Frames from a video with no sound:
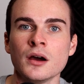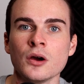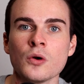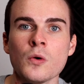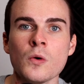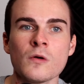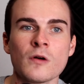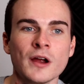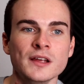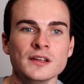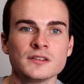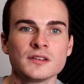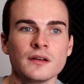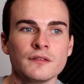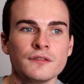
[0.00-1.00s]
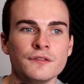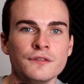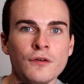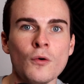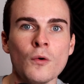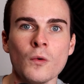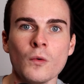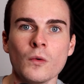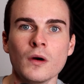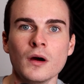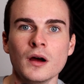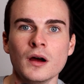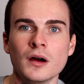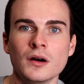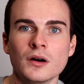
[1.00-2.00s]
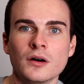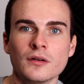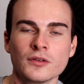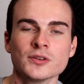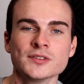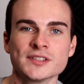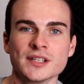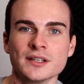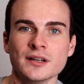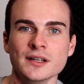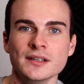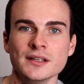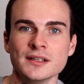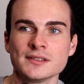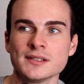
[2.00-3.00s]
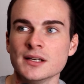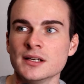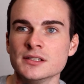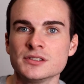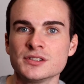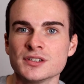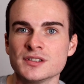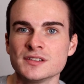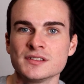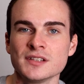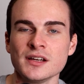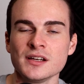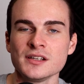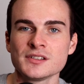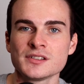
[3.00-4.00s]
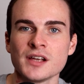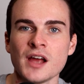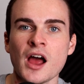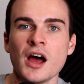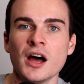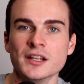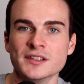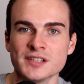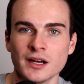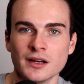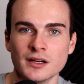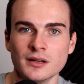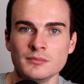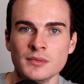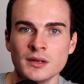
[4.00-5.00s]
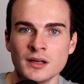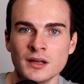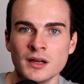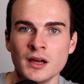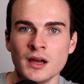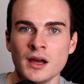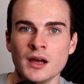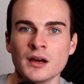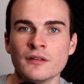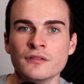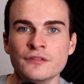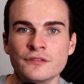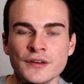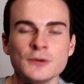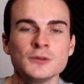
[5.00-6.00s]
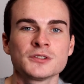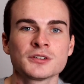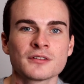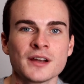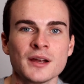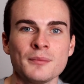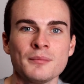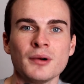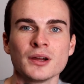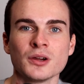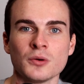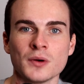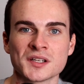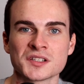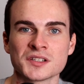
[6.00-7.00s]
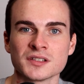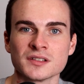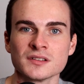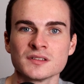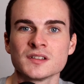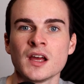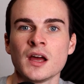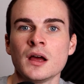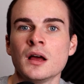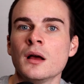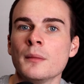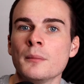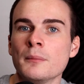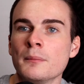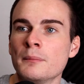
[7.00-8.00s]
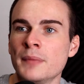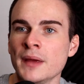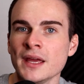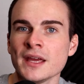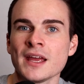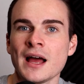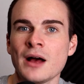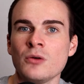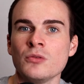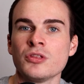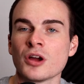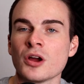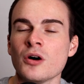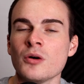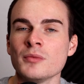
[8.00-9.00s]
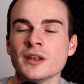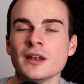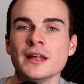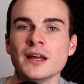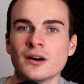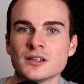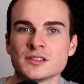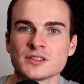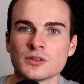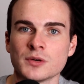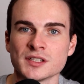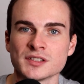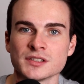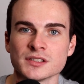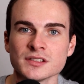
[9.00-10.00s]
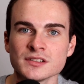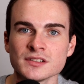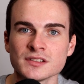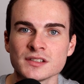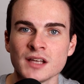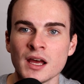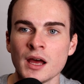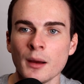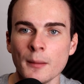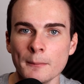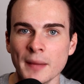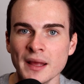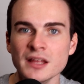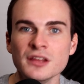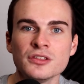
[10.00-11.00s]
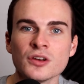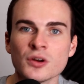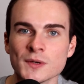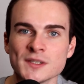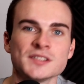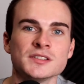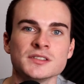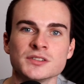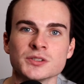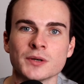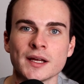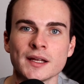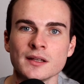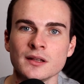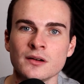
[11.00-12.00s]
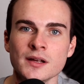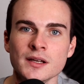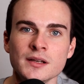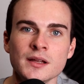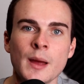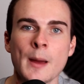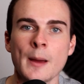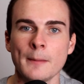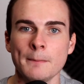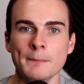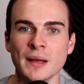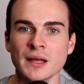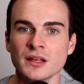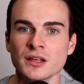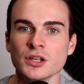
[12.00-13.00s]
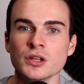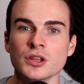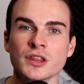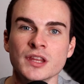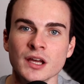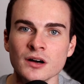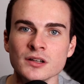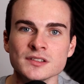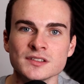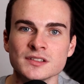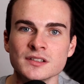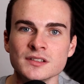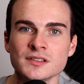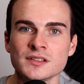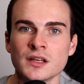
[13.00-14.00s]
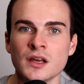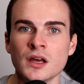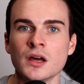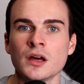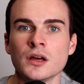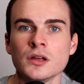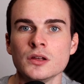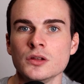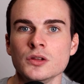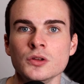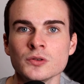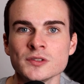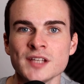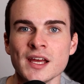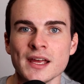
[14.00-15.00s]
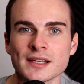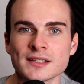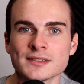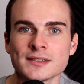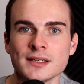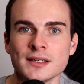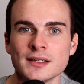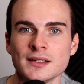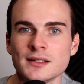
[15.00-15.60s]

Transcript: Quora is full of content ideas. Just search a term, filter it by questions, pick out the commonly asked questions, make the questions your headline, make the answers your text.